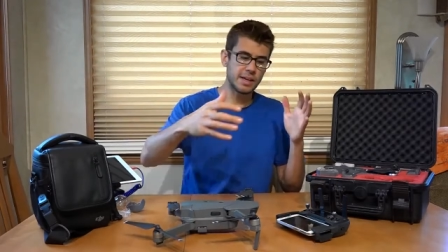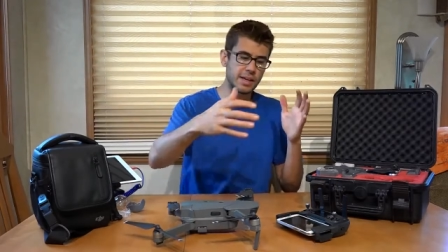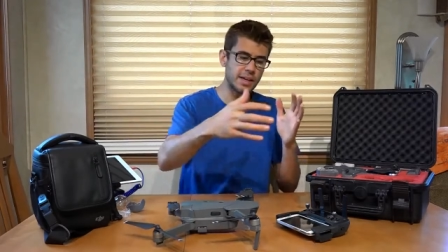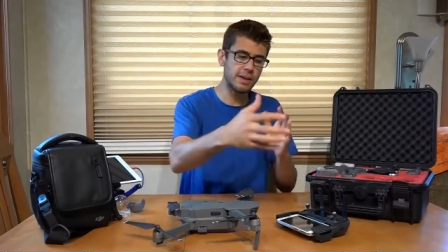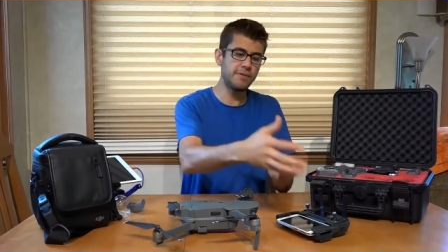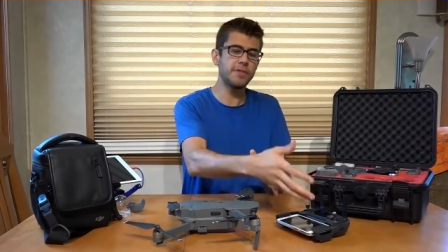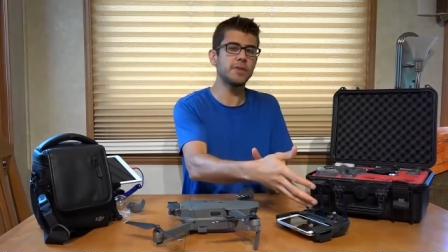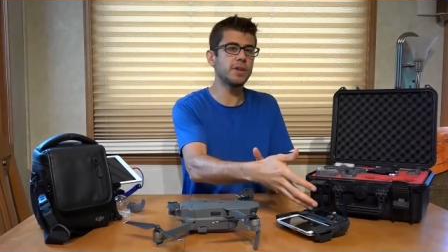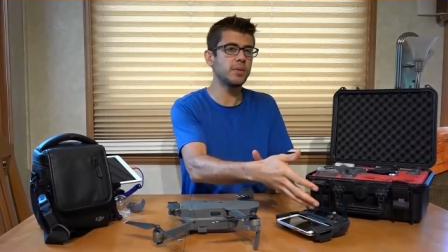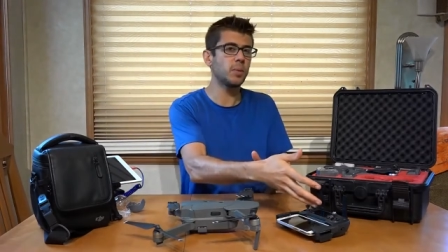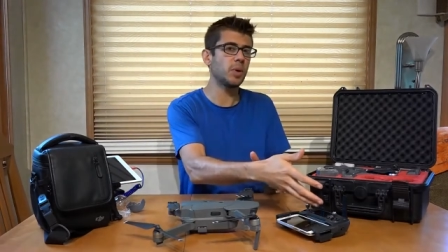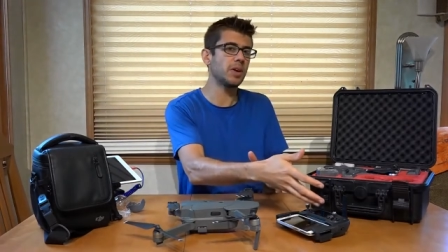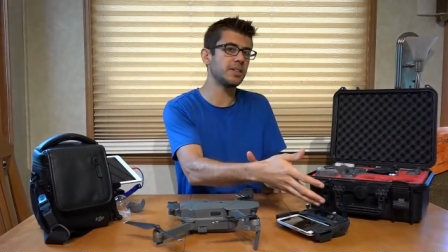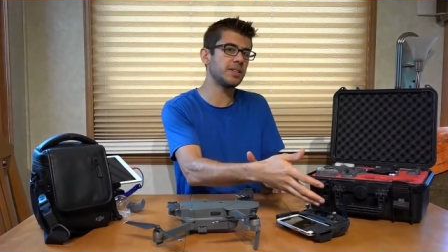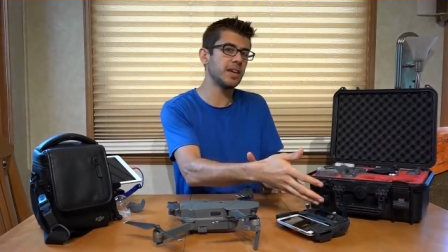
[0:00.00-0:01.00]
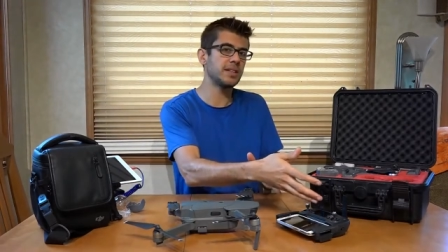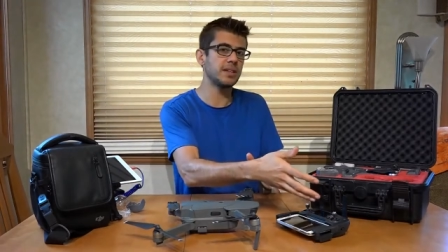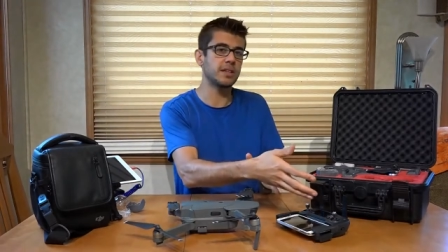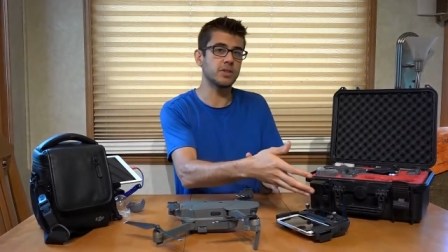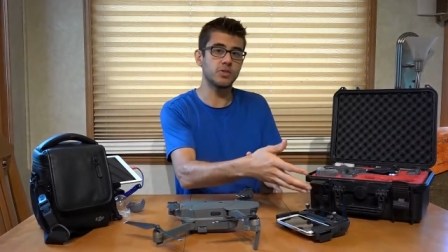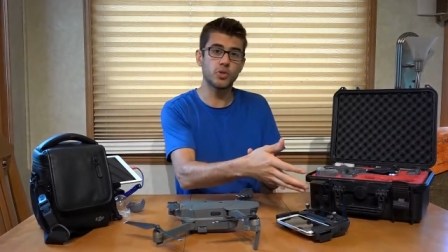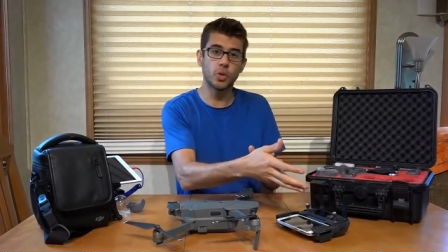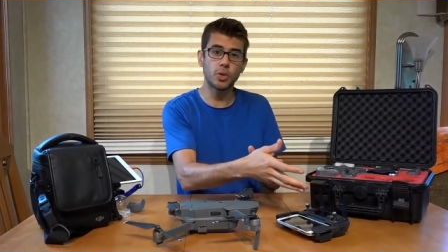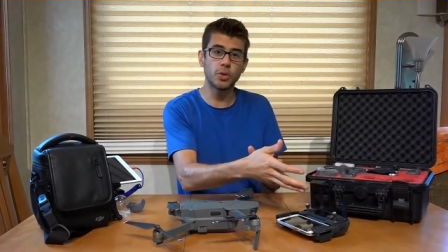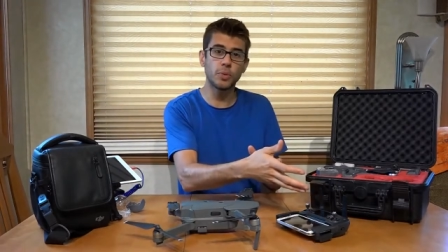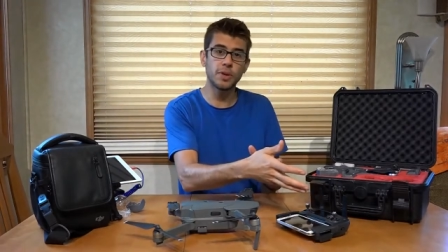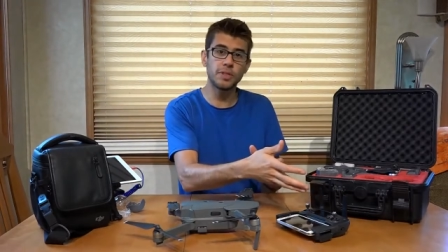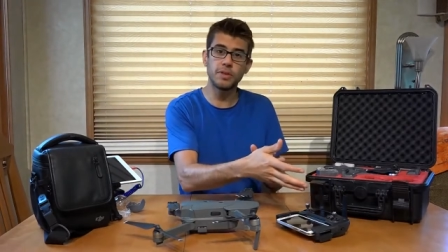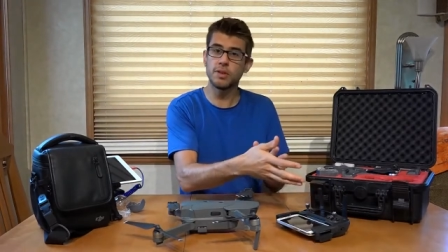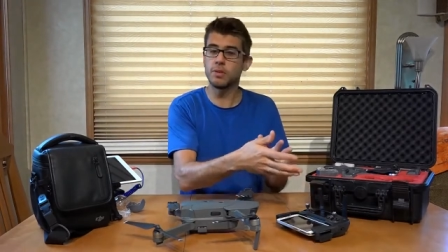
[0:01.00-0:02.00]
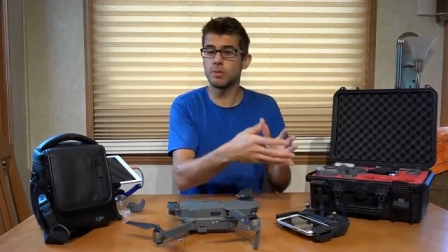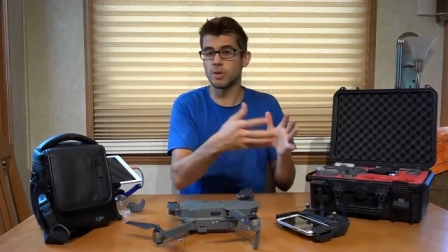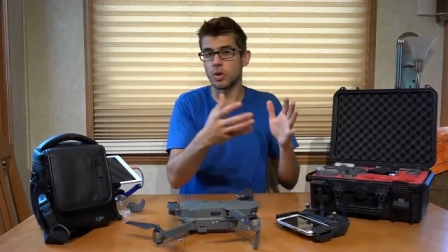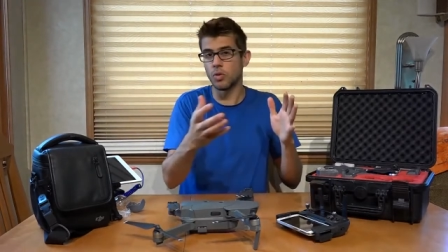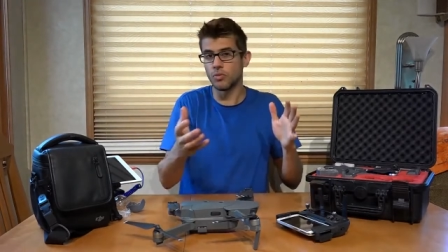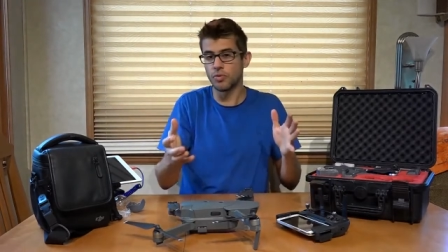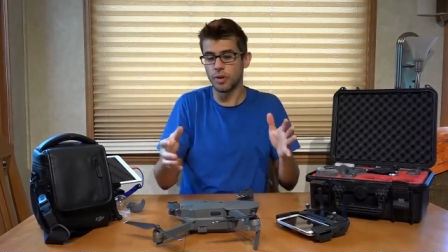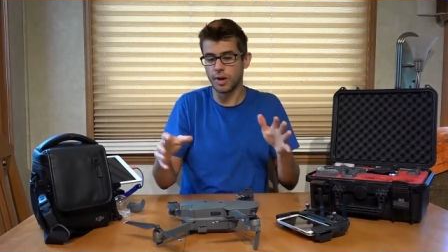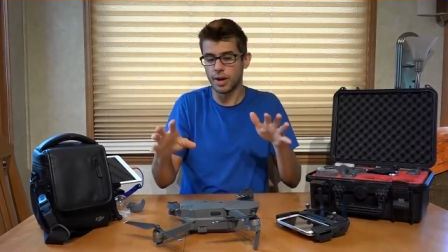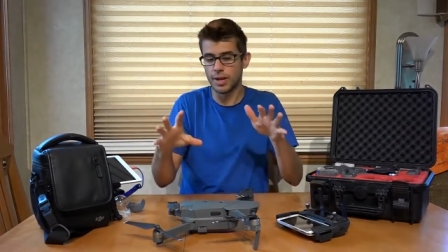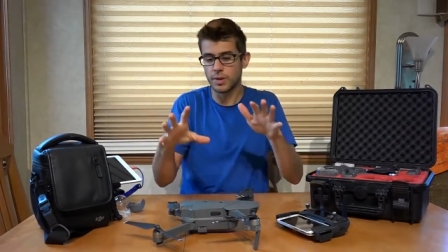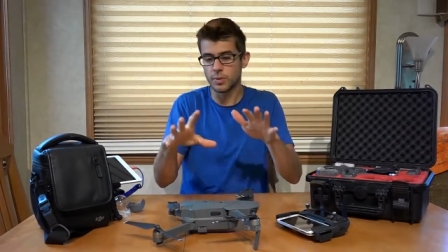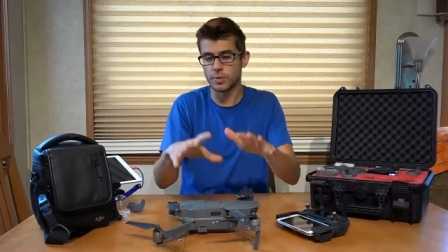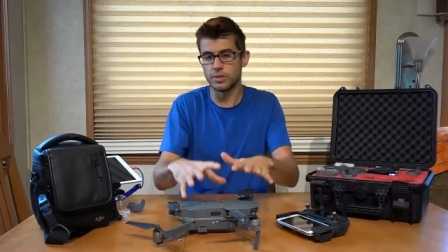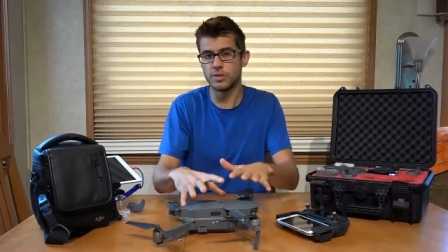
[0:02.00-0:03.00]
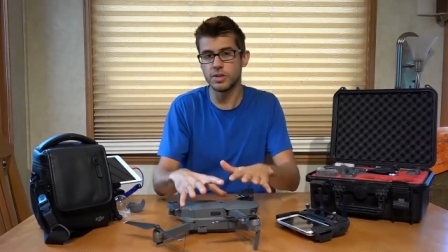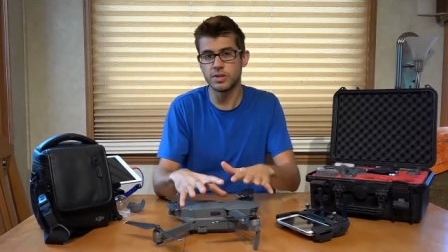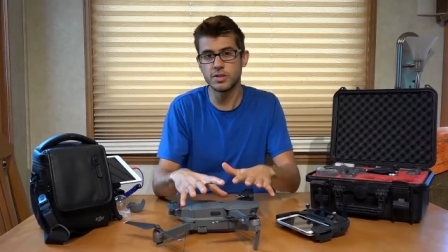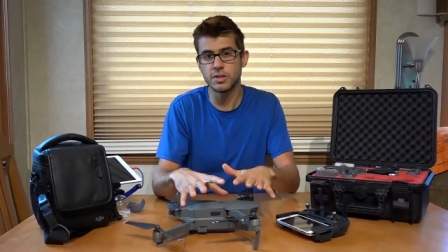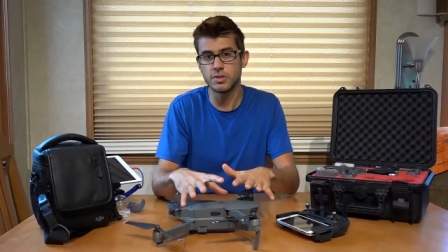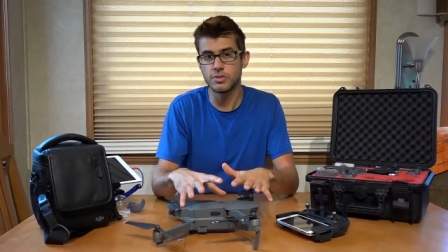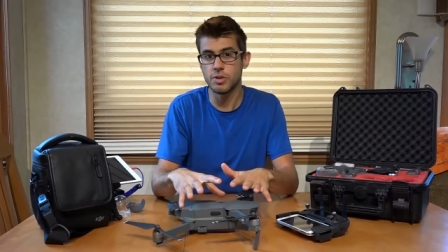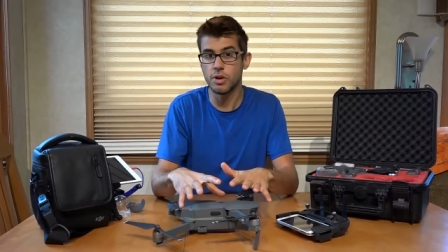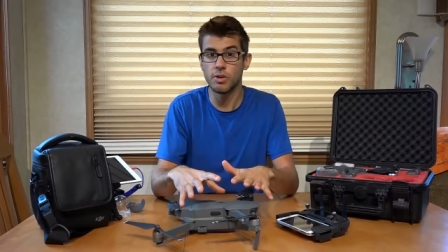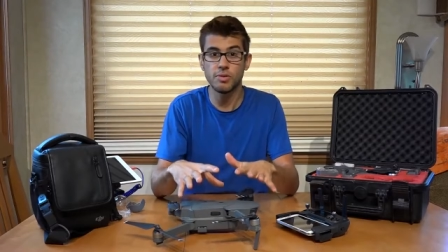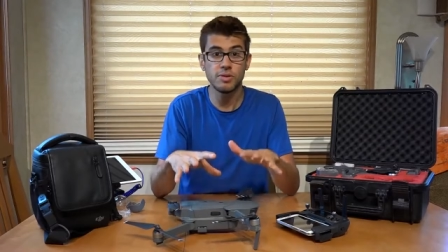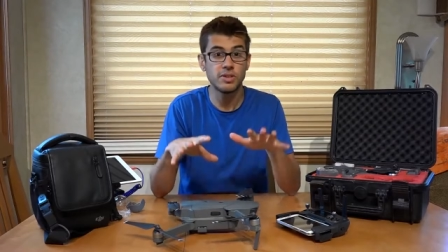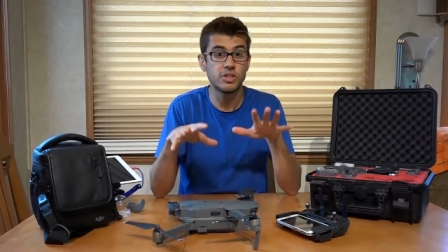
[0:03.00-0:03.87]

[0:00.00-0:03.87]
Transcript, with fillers: if you didn't want to take the controller with you, go for a hike with just the drone,